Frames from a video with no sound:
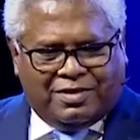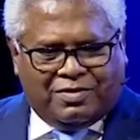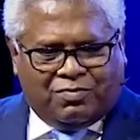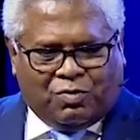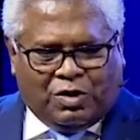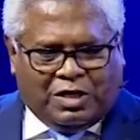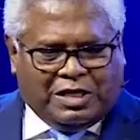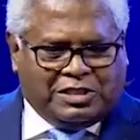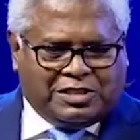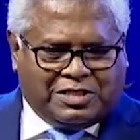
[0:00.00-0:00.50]

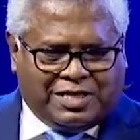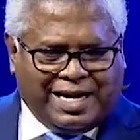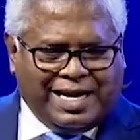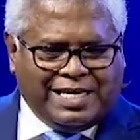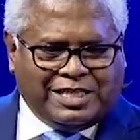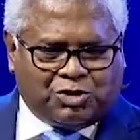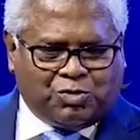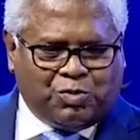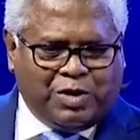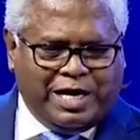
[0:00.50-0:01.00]
What is
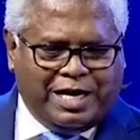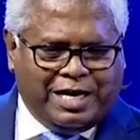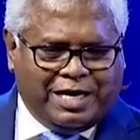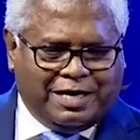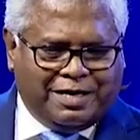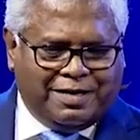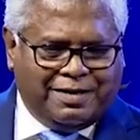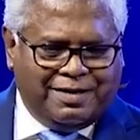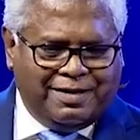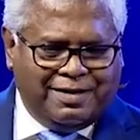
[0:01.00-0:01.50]
grace
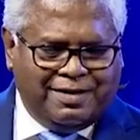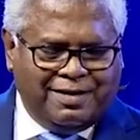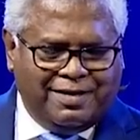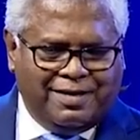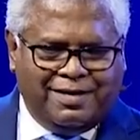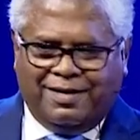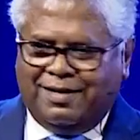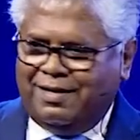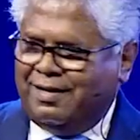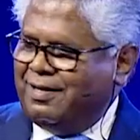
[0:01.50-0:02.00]
way?
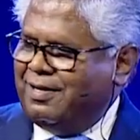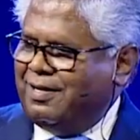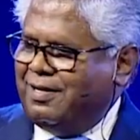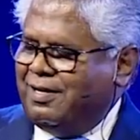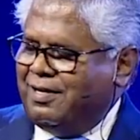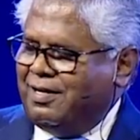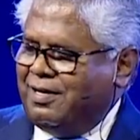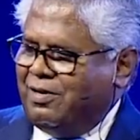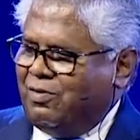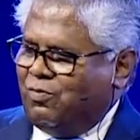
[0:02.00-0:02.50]

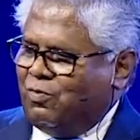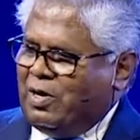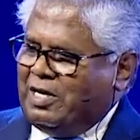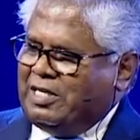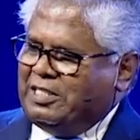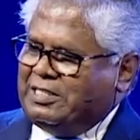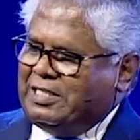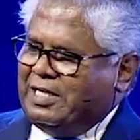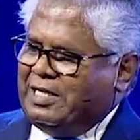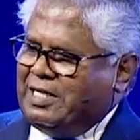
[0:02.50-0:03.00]
What
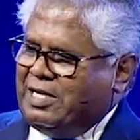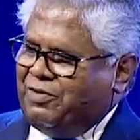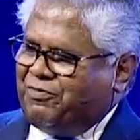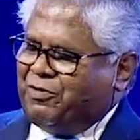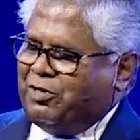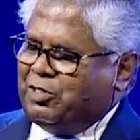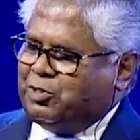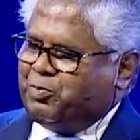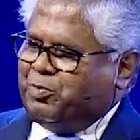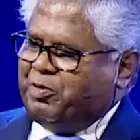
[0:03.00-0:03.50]
is the
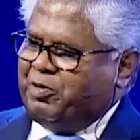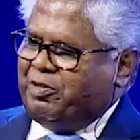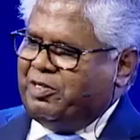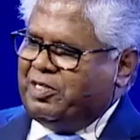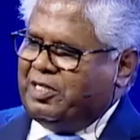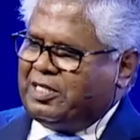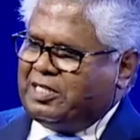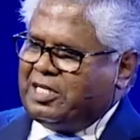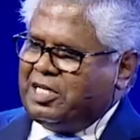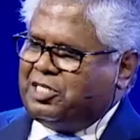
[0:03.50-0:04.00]
difference between
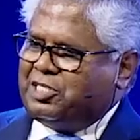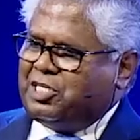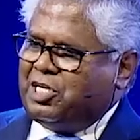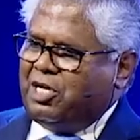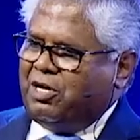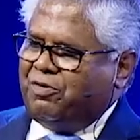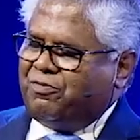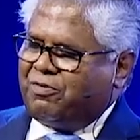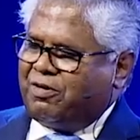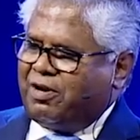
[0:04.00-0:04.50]
the
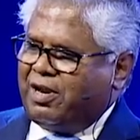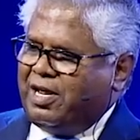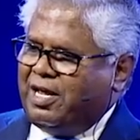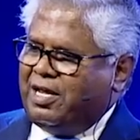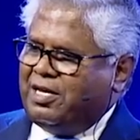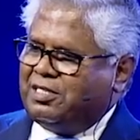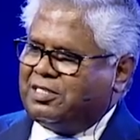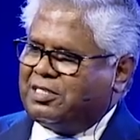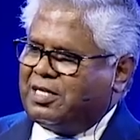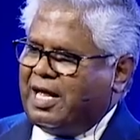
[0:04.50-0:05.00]
teaching of
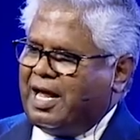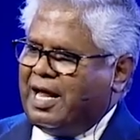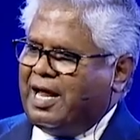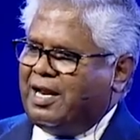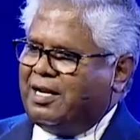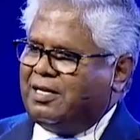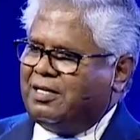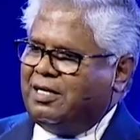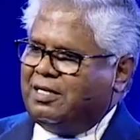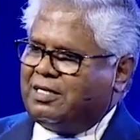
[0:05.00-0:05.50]
grace
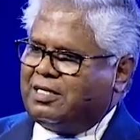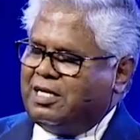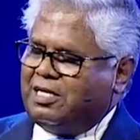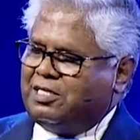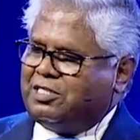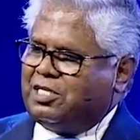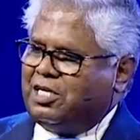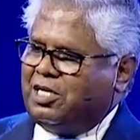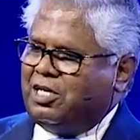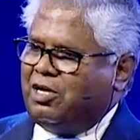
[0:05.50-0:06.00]
and the
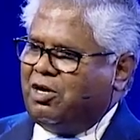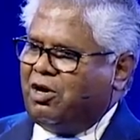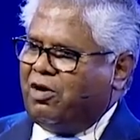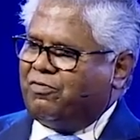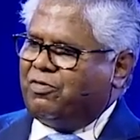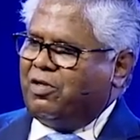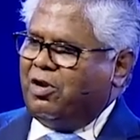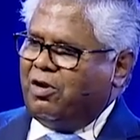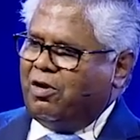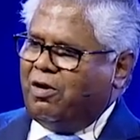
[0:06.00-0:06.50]
teaching
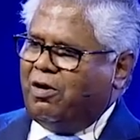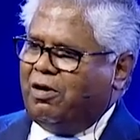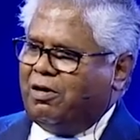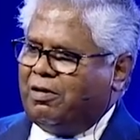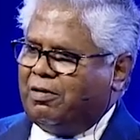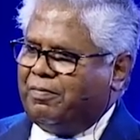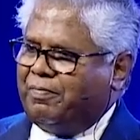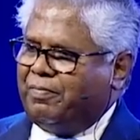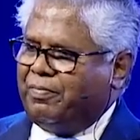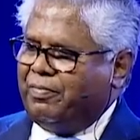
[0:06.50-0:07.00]
of the
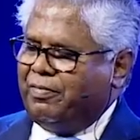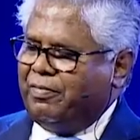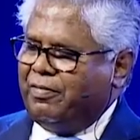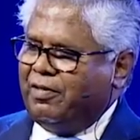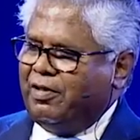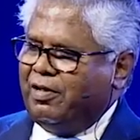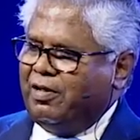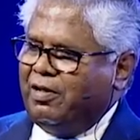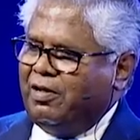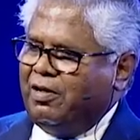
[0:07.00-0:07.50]
law?
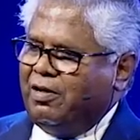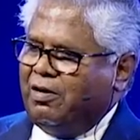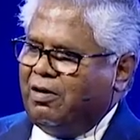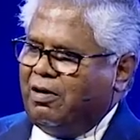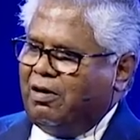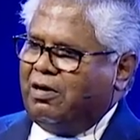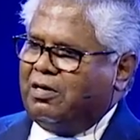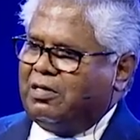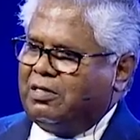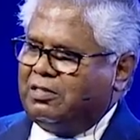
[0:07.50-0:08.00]

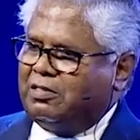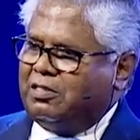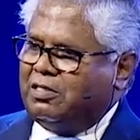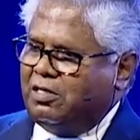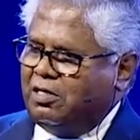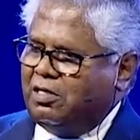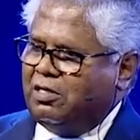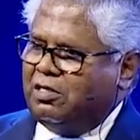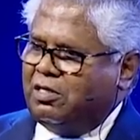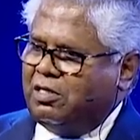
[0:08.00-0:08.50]
Or
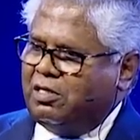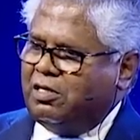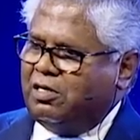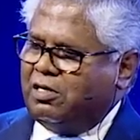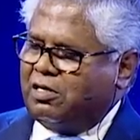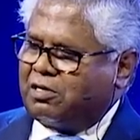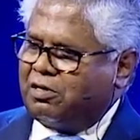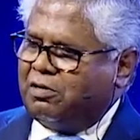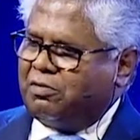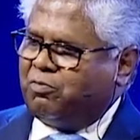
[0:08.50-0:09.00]
the,
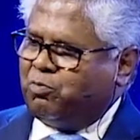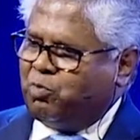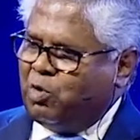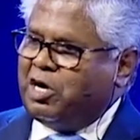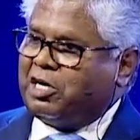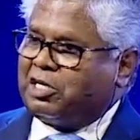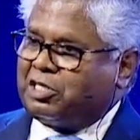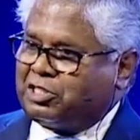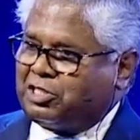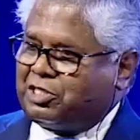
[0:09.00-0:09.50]
the
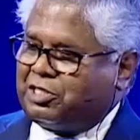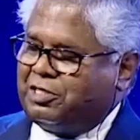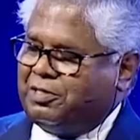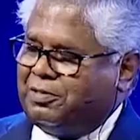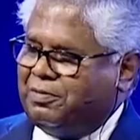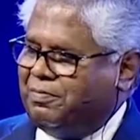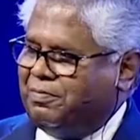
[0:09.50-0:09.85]
works.